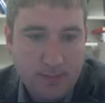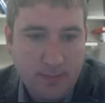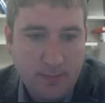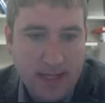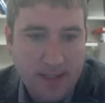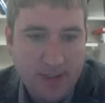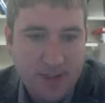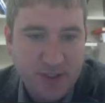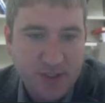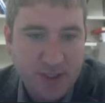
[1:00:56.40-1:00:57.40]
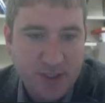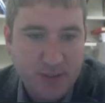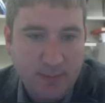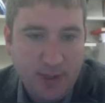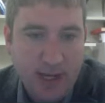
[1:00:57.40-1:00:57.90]
That's just the
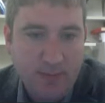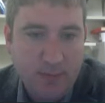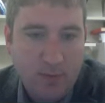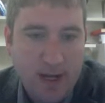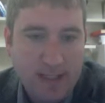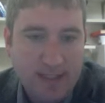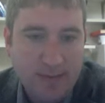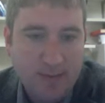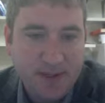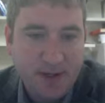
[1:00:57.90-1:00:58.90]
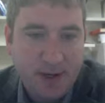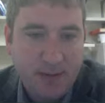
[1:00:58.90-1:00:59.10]
plane where y is equal to 0.